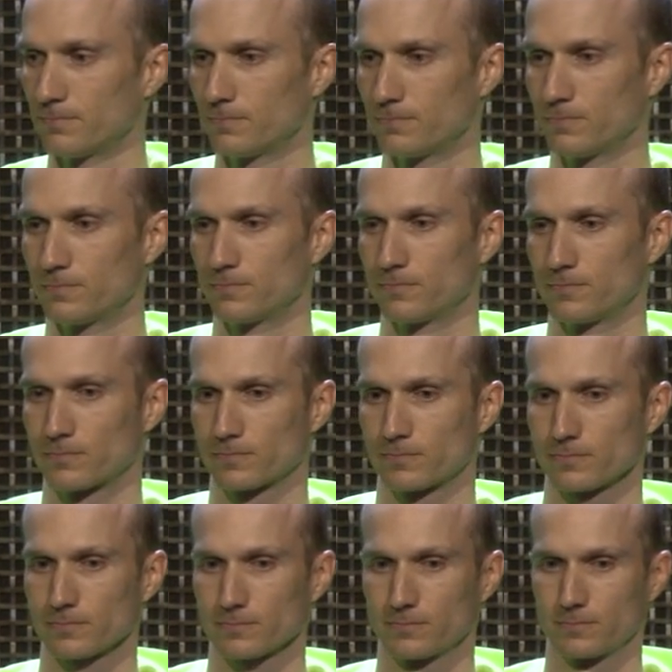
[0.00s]

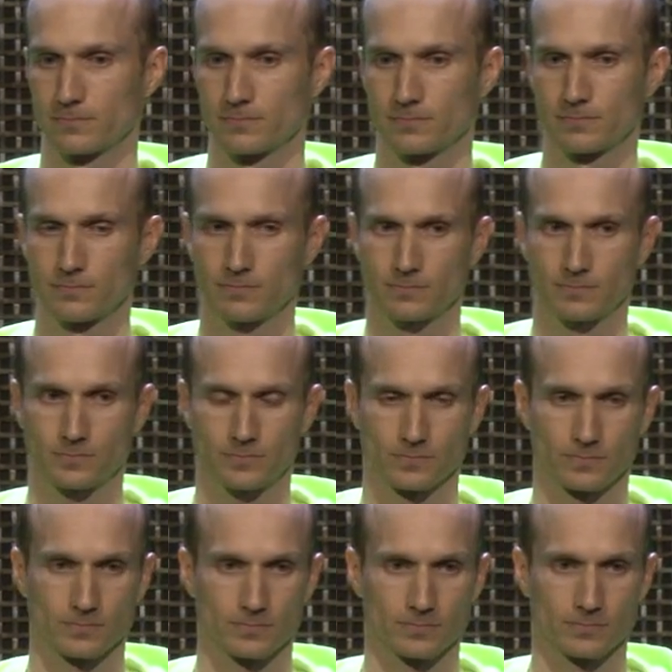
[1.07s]

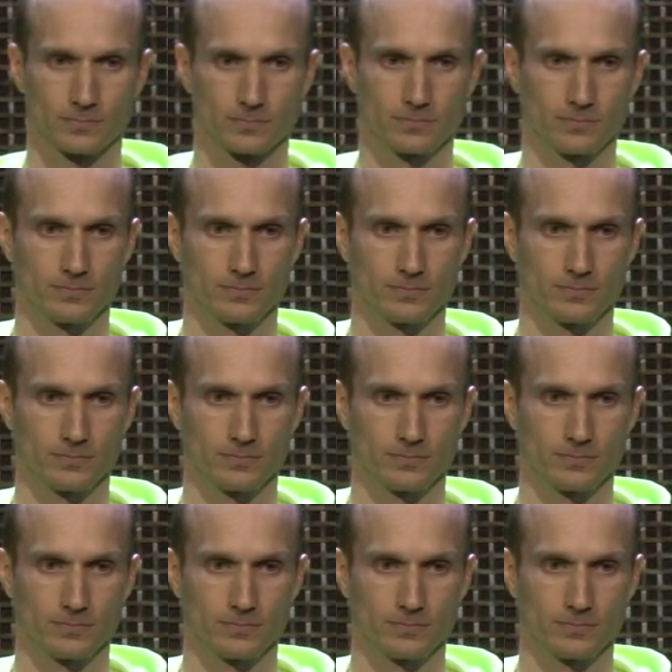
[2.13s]
Nobody speaks.